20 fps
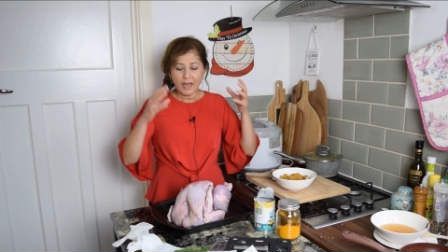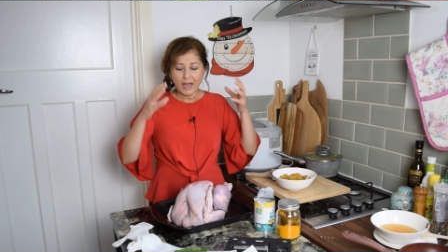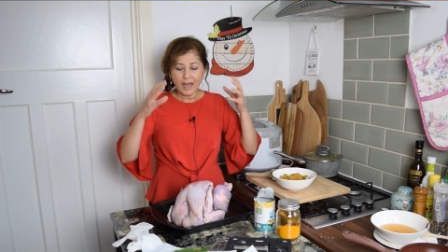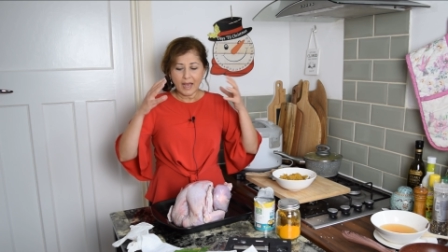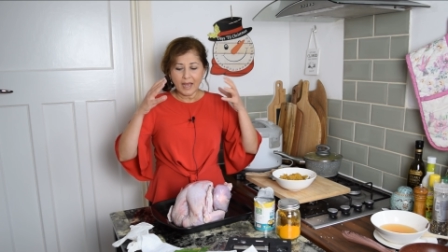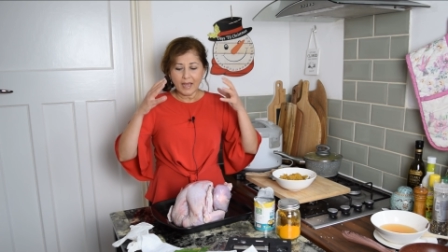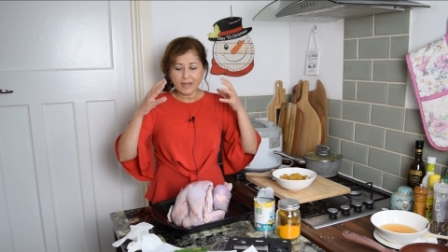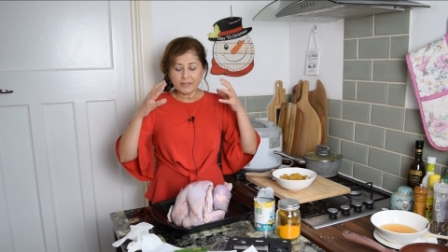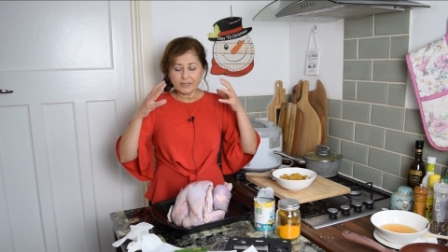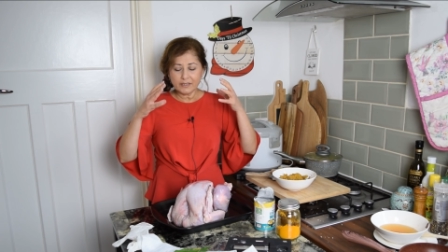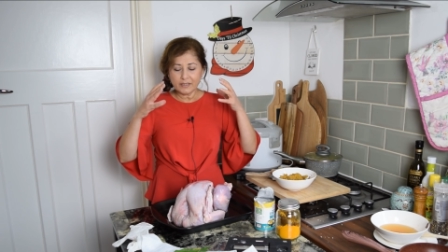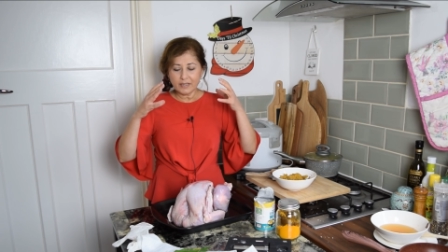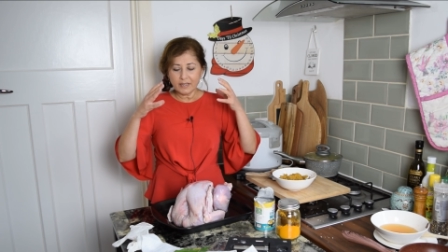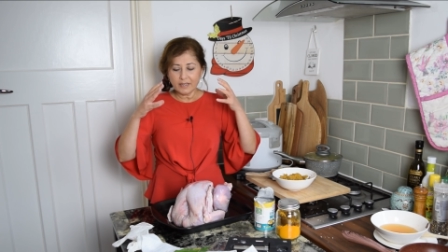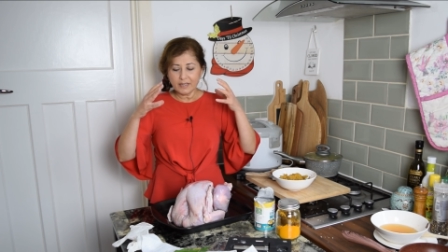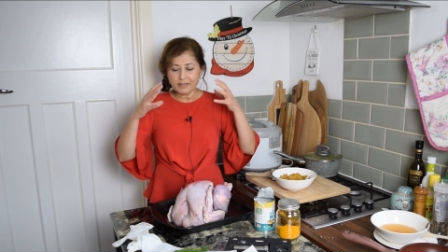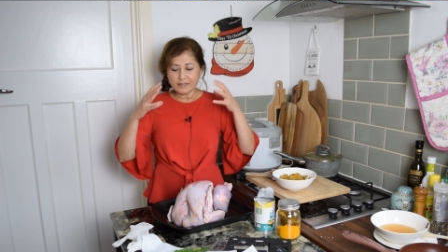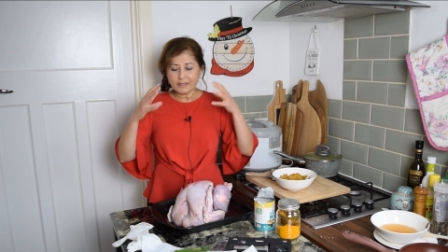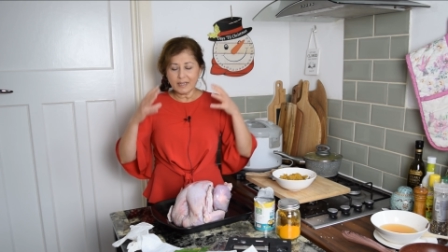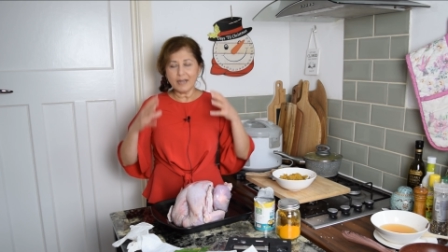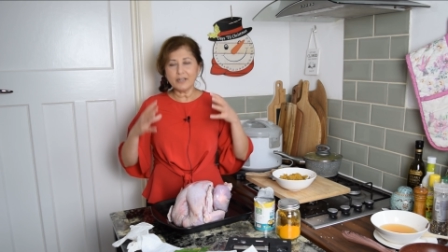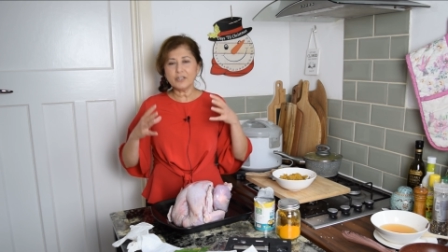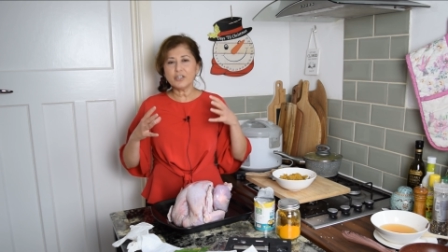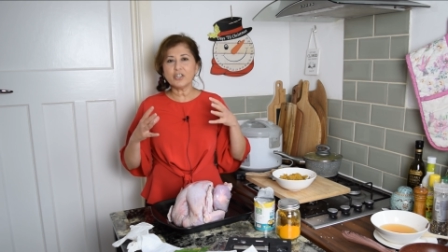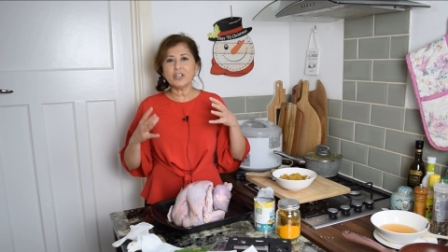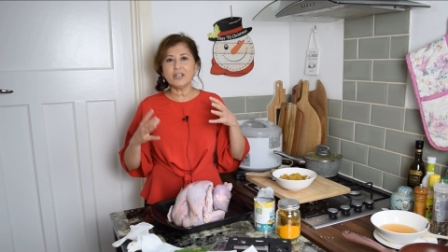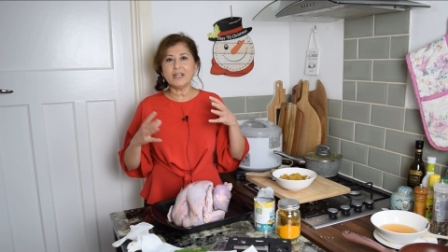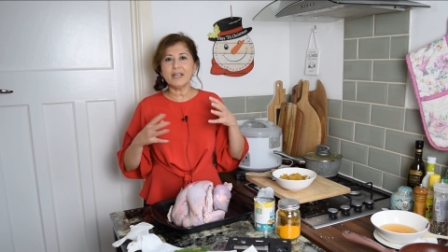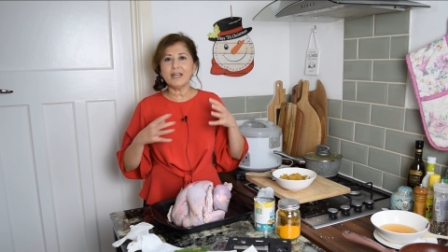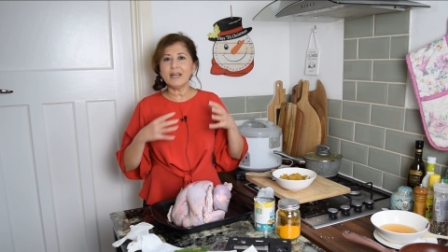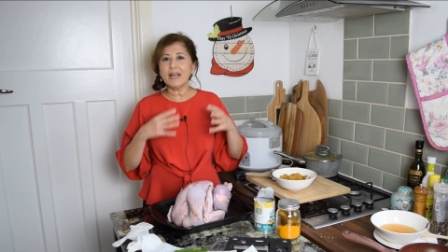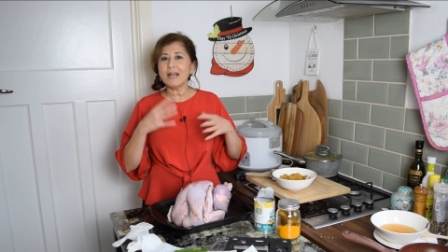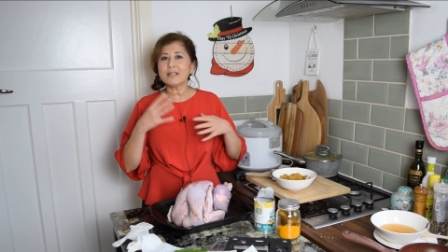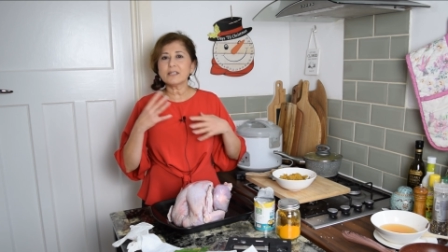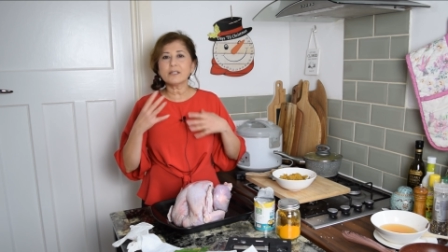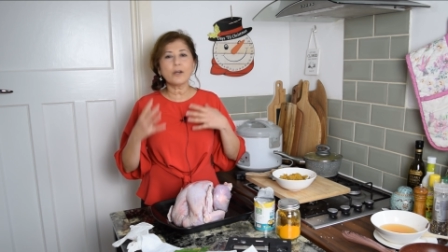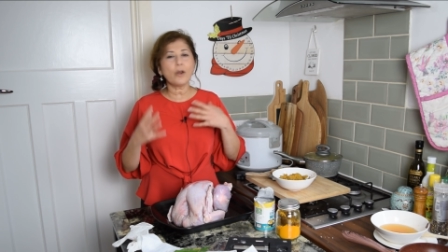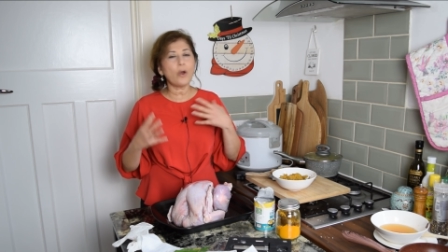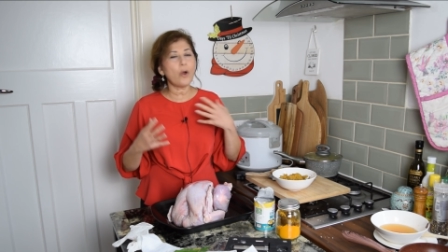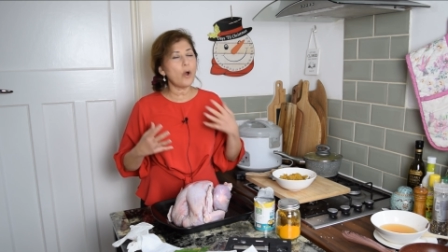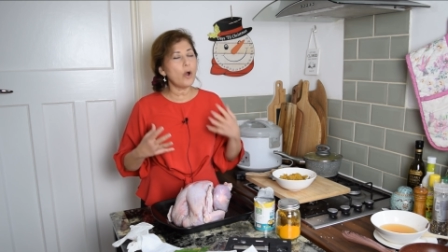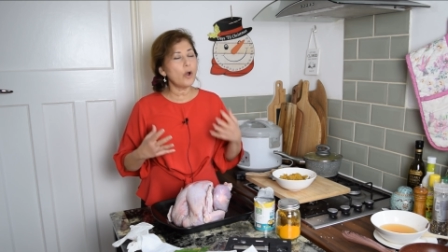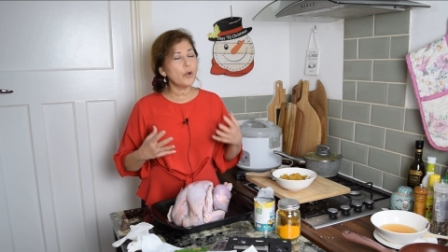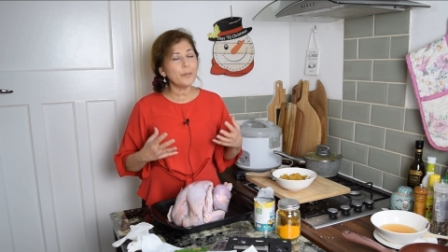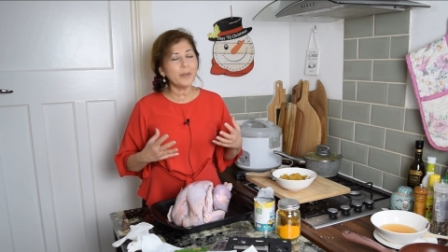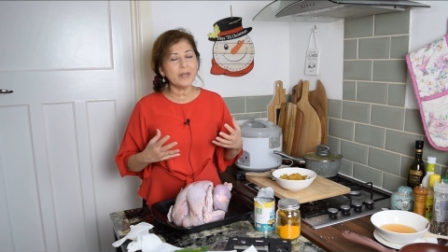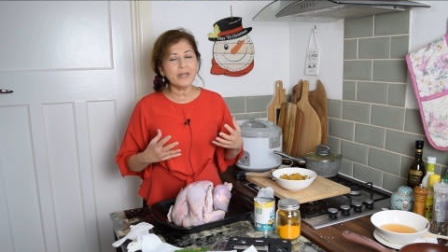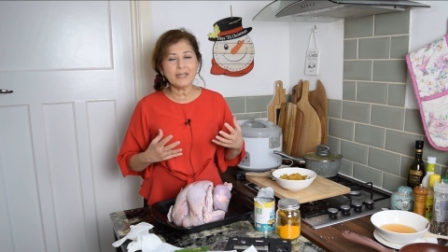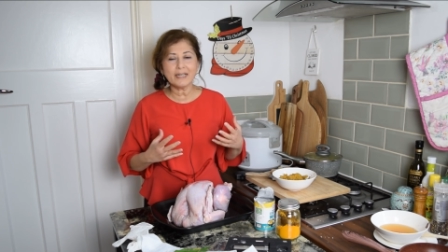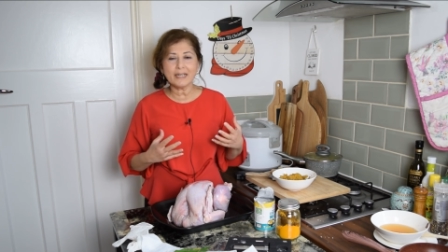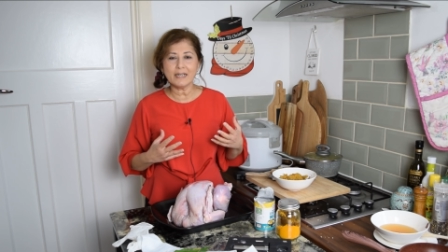And essentially, it has long been